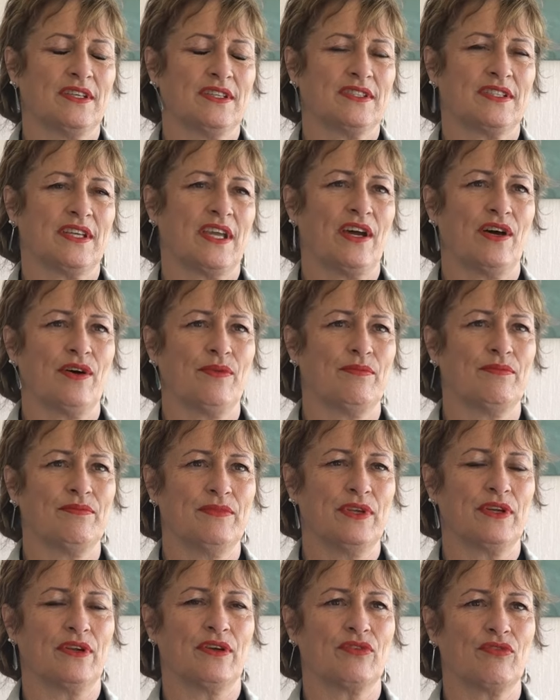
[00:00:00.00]
to help,
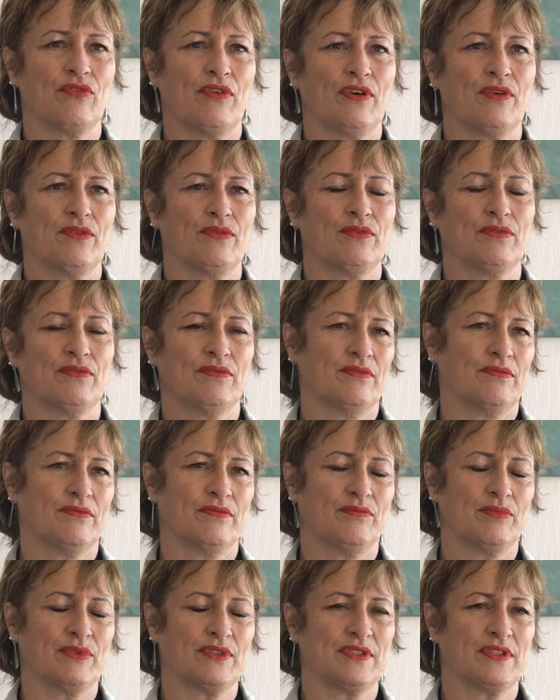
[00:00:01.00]
you know, grow
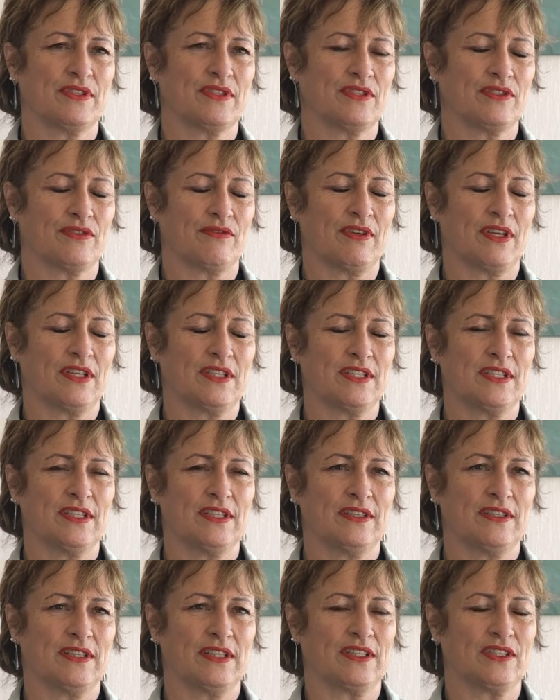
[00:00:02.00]
businesses around
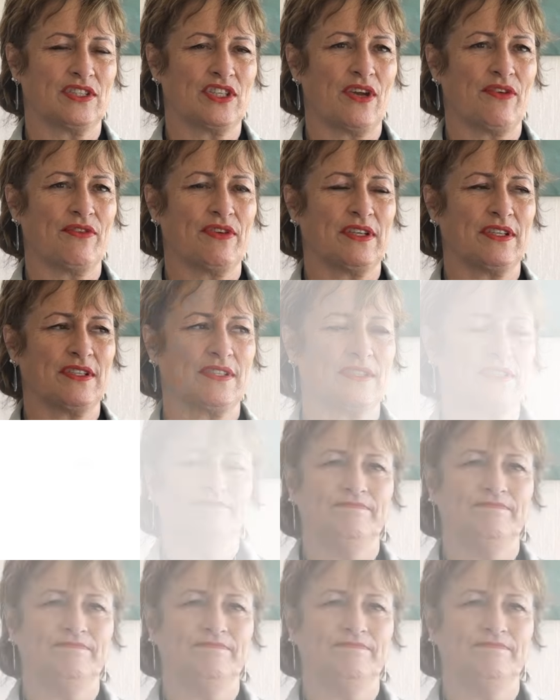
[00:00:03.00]
here and charities.